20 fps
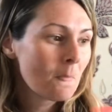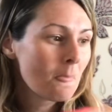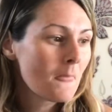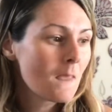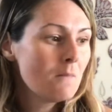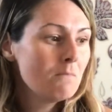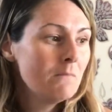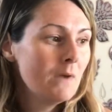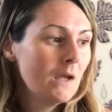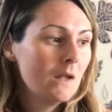
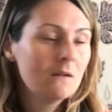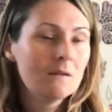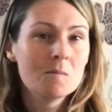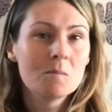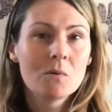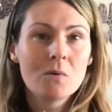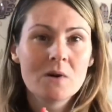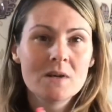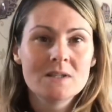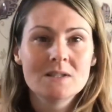me and the
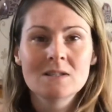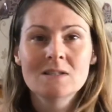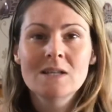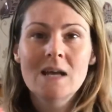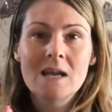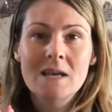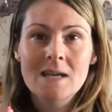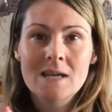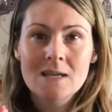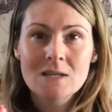boys and
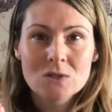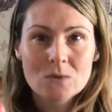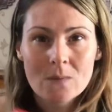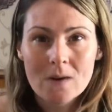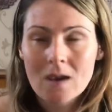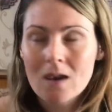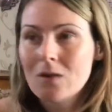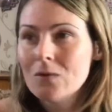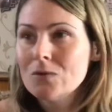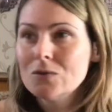Danny
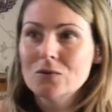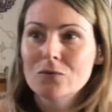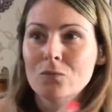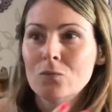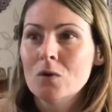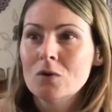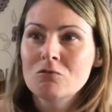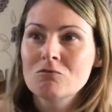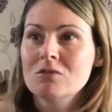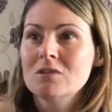doing lots of
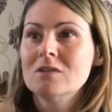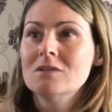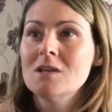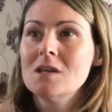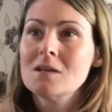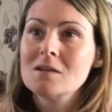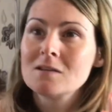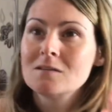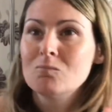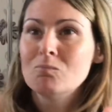wondrous
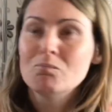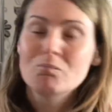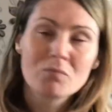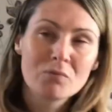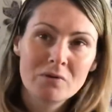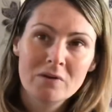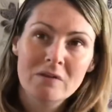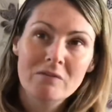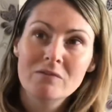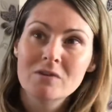things
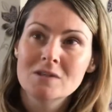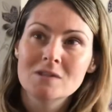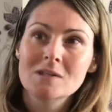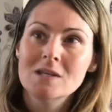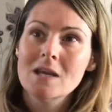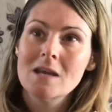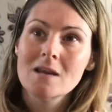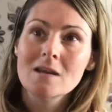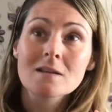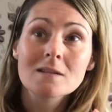previous
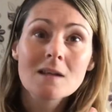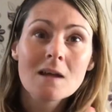years.